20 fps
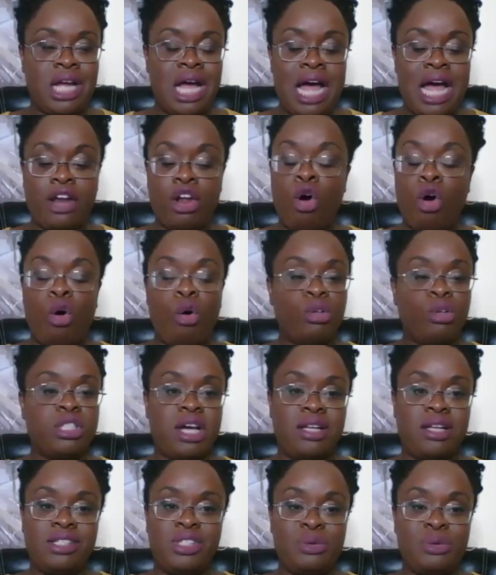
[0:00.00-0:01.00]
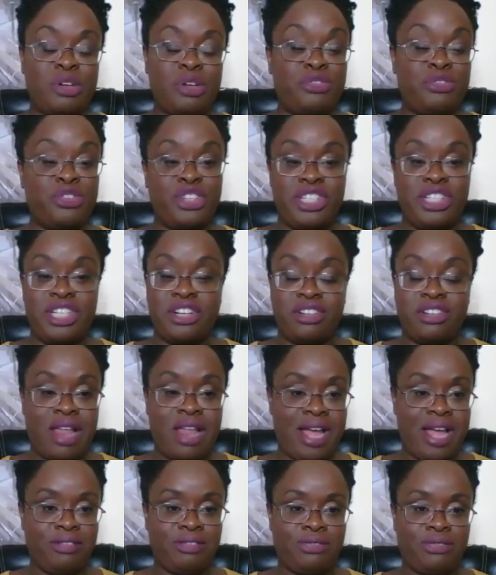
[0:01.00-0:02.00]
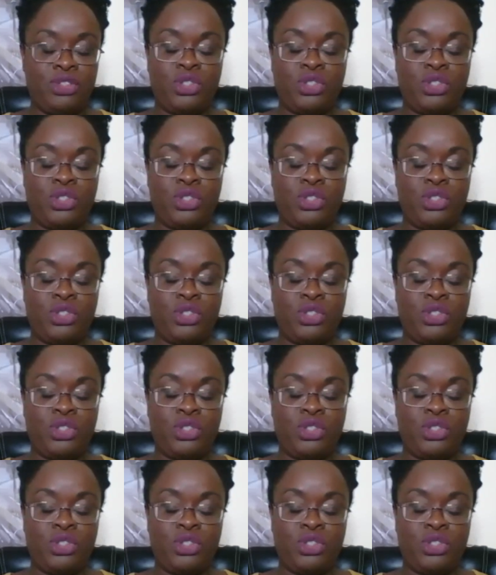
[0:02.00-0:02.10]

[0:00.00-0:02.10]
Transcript: and hold on to it for dear life.